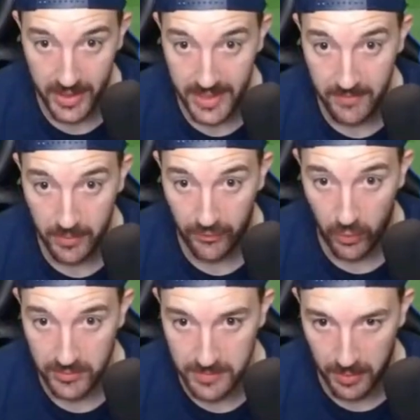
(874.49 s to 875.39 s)
even before
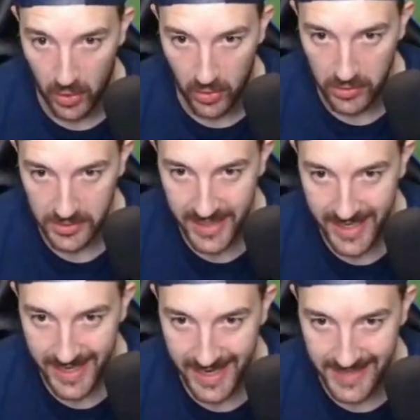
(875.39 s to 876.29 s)
it was blocked,
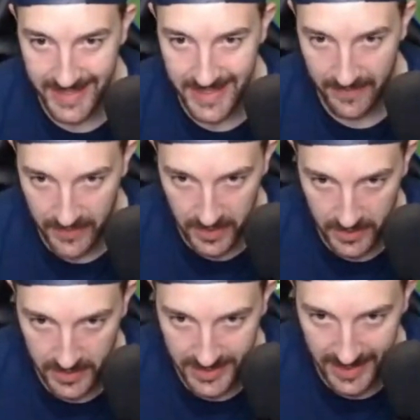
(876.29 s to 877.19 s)
it didn't have
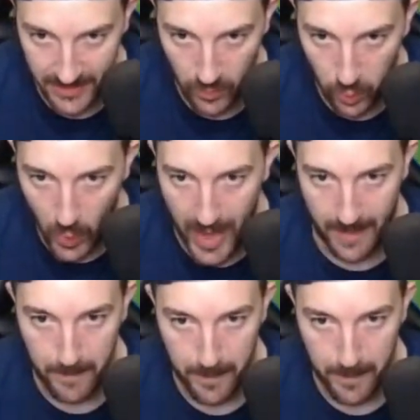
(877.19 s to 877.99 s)
the same whip.